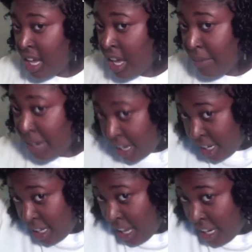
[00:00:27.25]
I got a
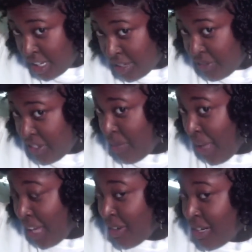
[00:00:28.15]
lot of good
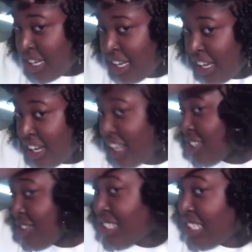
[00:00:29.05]
feedback on it, and as
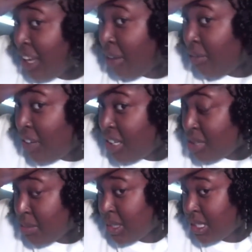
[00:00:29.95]
you see, I
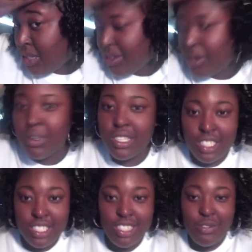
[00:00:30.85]
finished most of it, which it
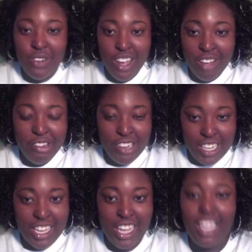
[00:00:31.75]
took forever and a
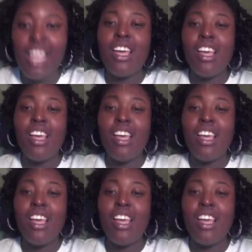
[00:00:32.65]
day.